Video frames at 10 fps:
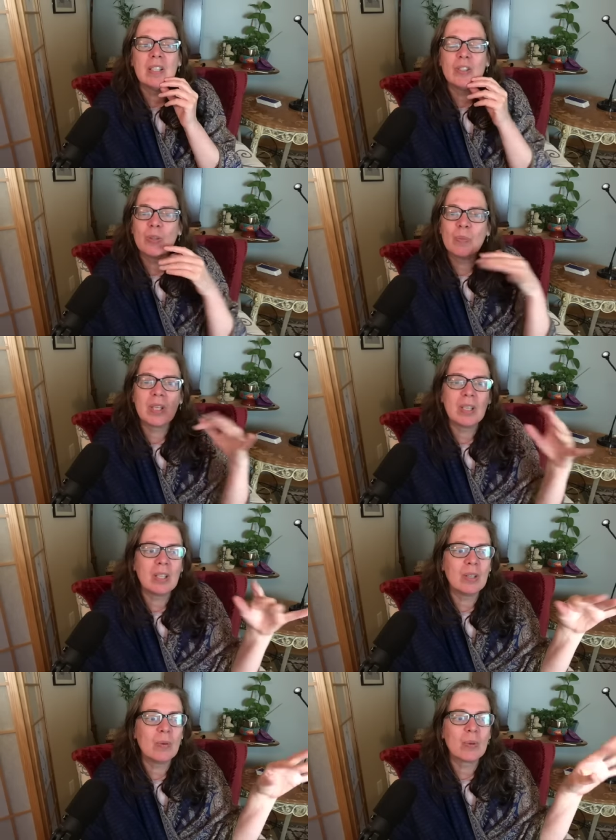
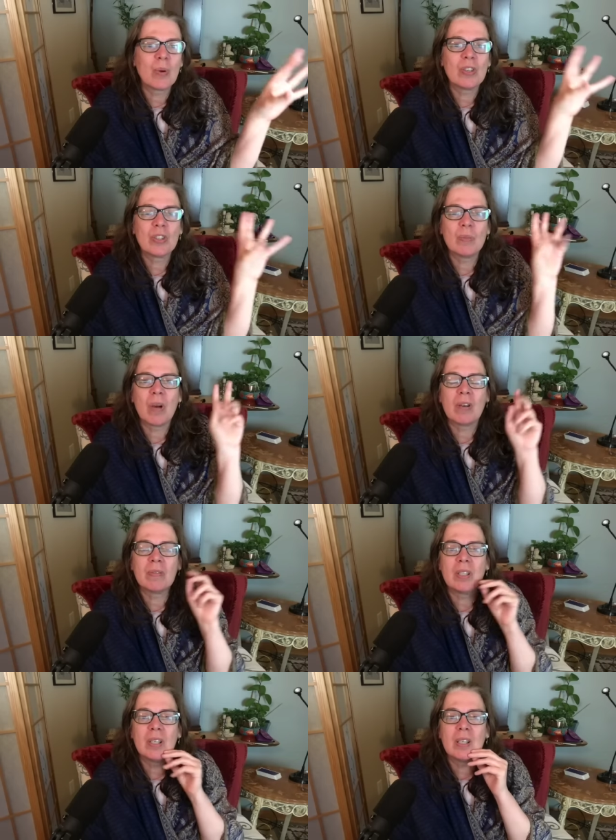intermingling with Russian
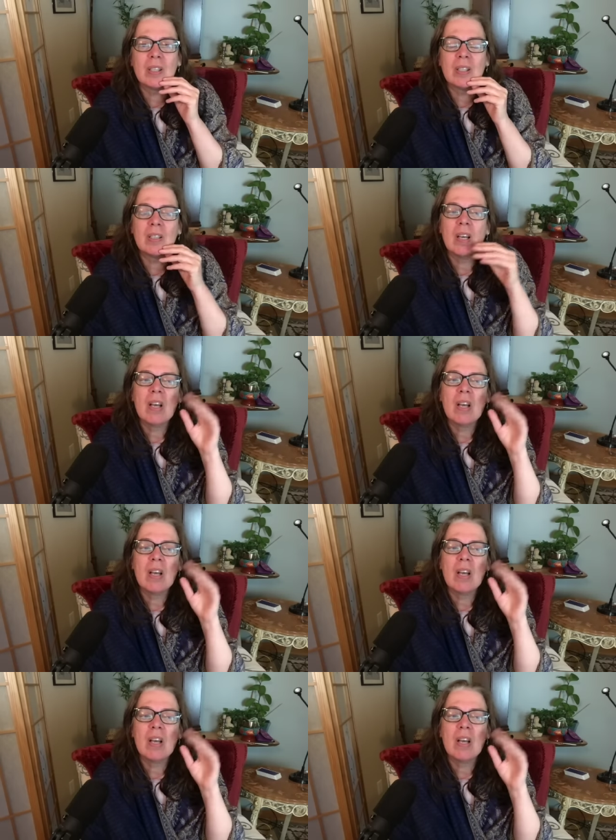mafia and